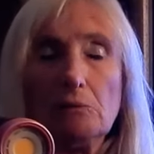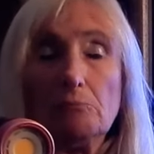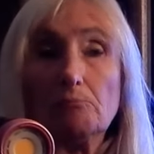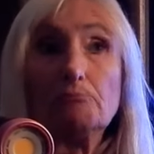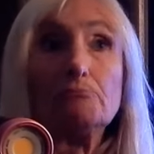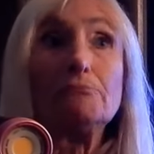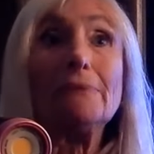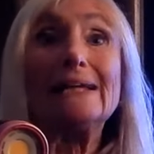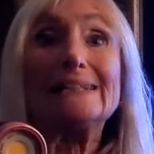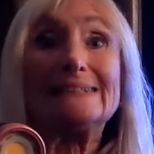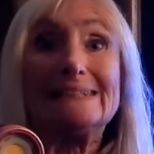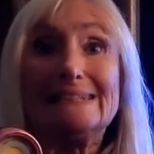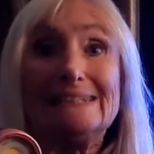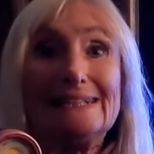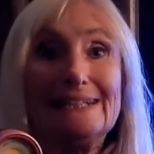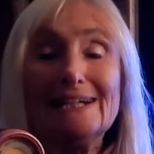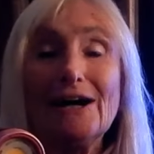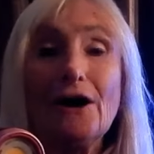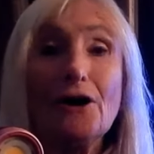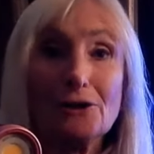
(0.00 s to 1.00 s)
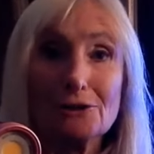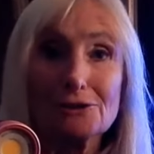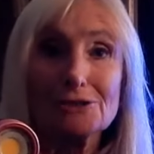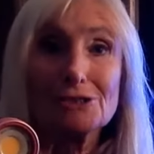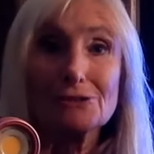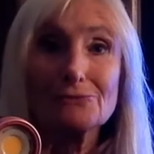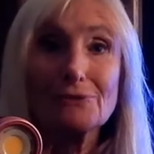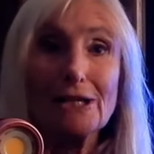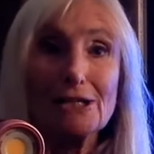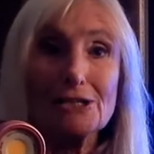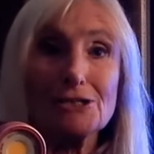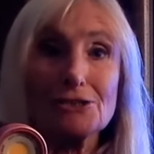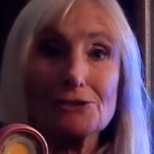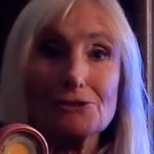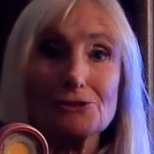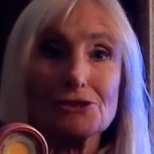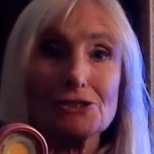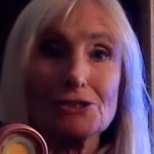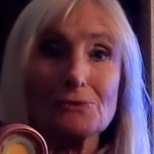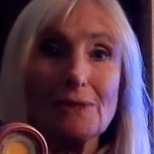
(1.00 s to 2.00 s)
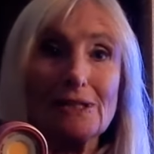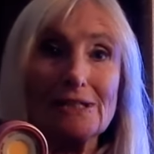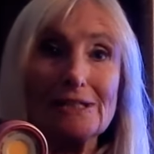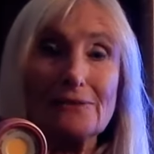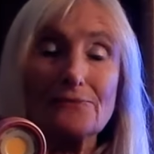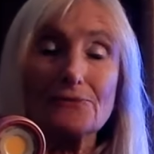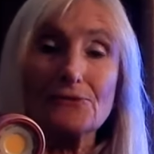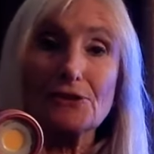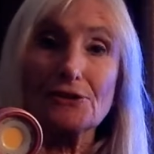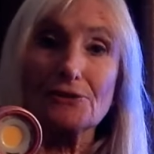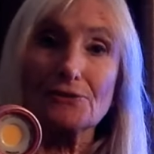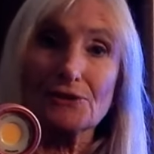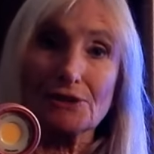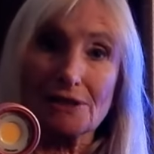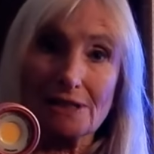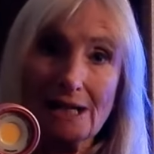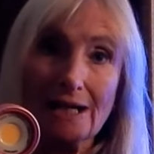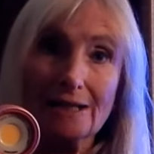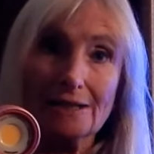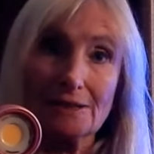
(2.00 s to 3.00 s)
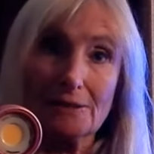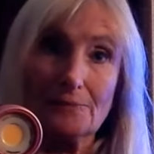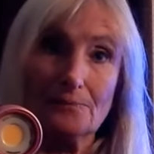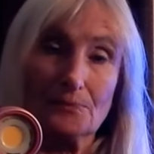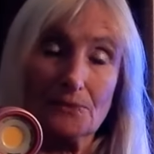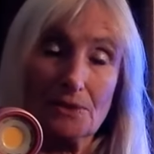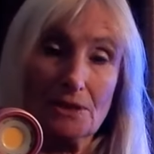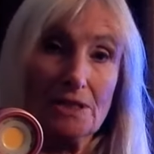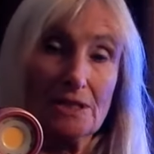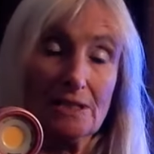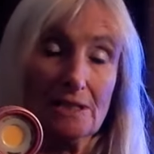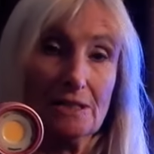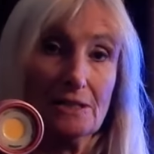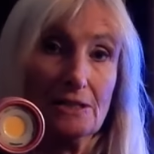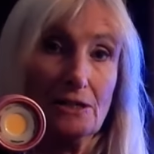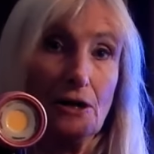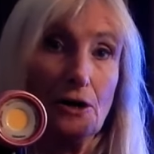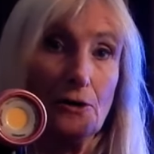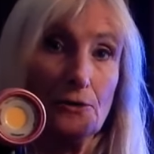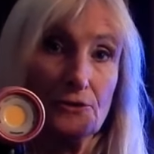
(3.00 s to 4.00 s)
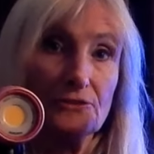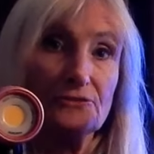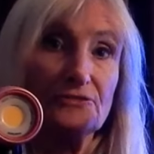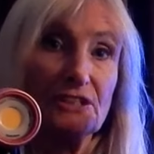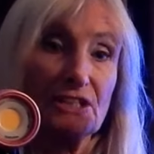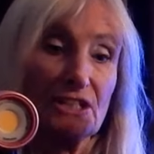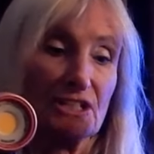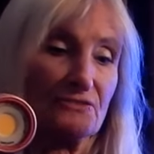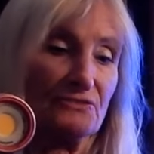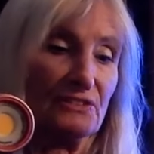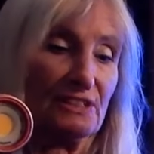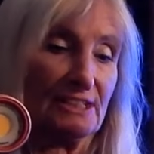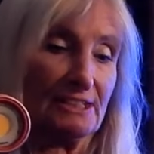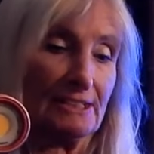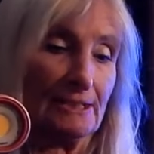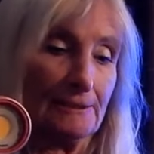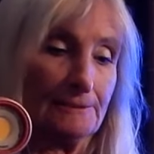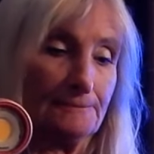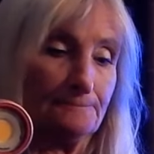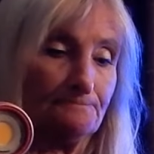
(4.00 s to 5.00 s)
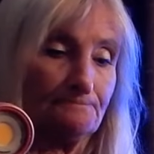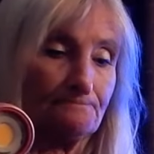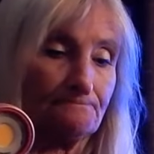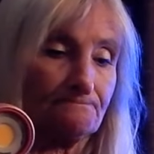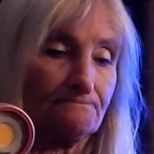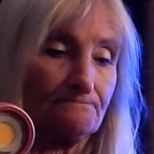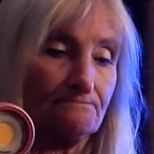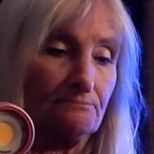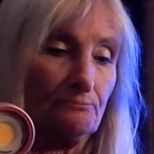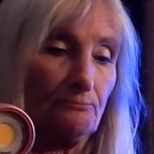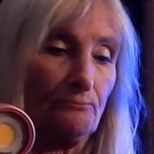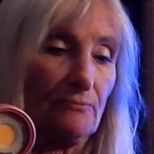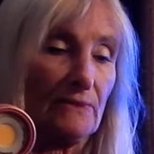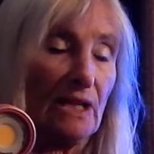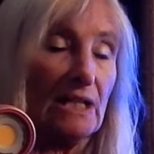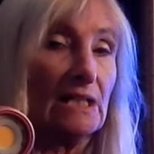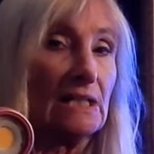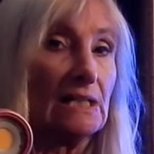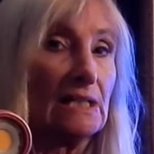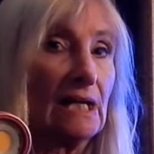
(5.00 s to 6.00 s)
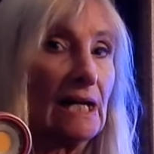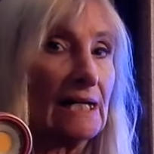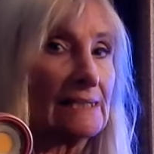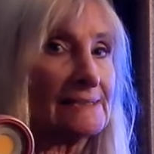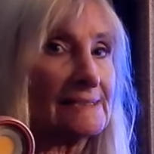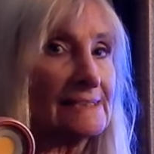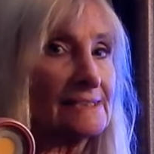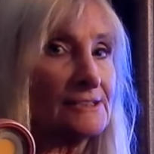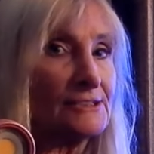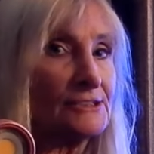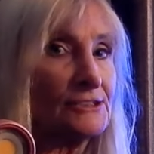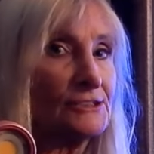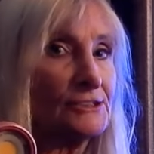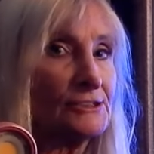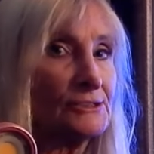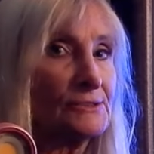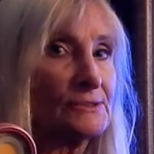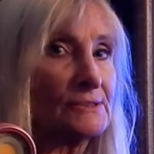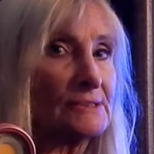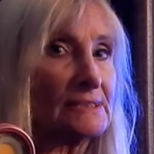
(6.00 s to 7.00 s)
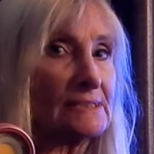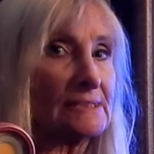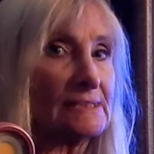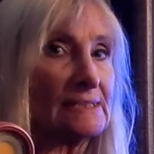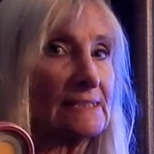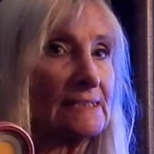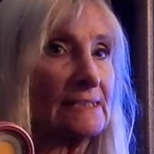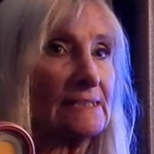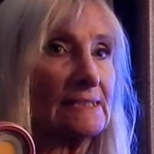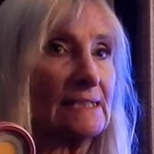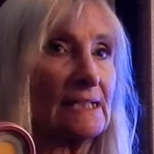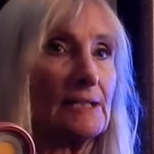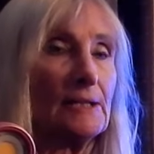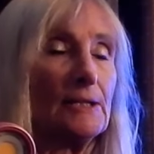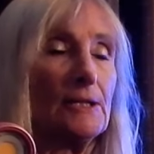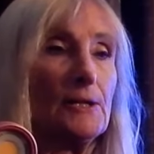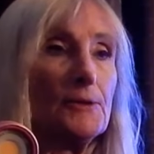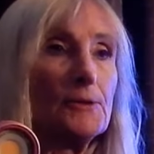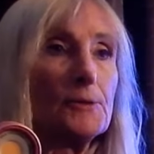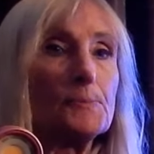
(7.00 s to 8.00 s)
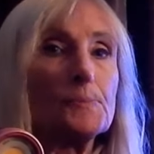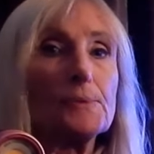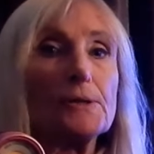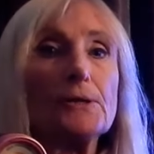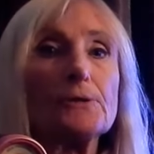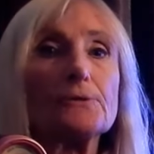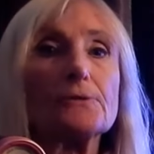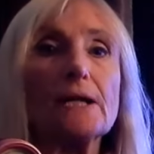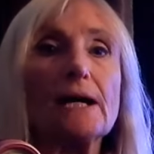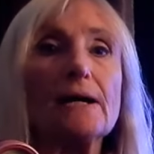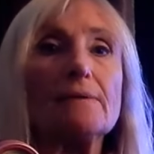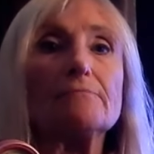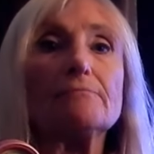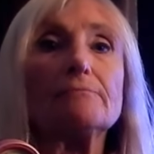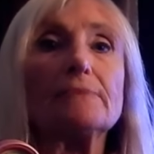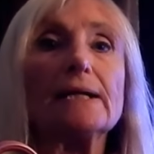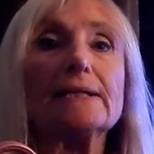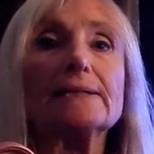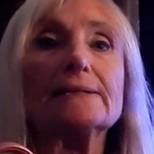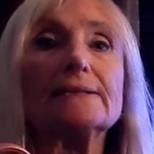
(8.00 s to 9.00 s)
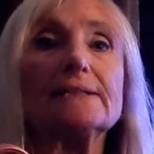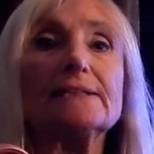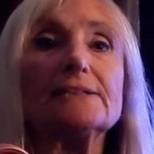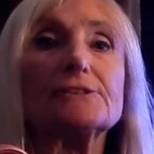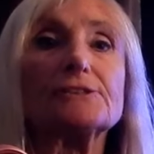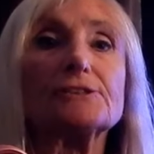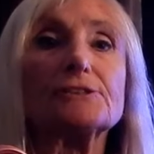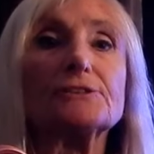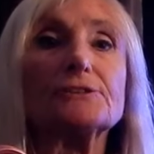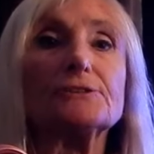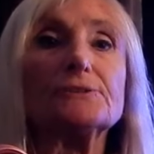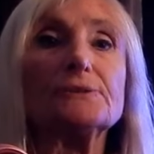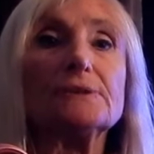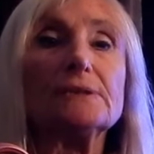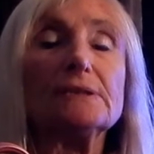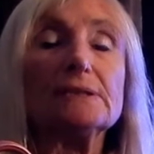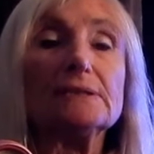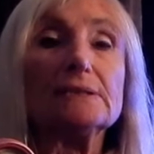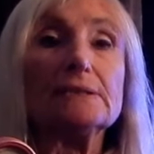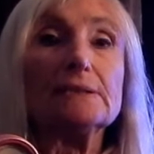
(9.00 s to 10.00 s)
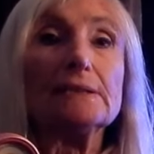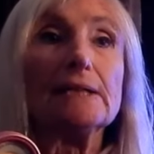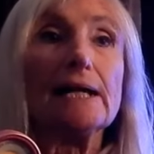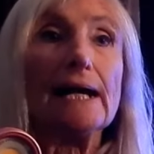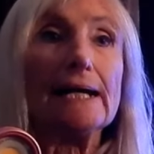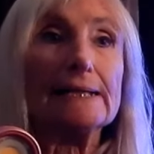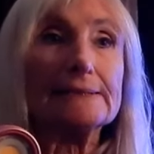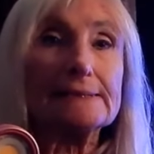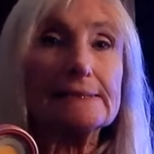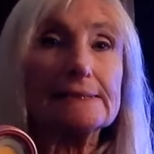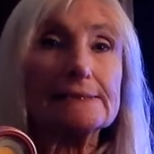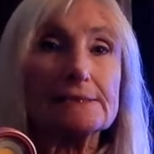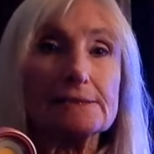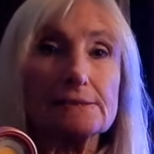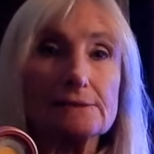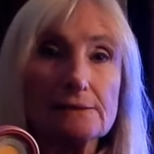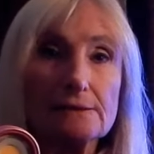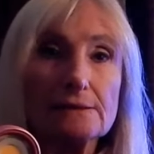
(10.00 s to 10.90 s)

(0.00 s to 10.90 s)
many alterations to any of the colour on the finished video. I tend to use the program mainly to edit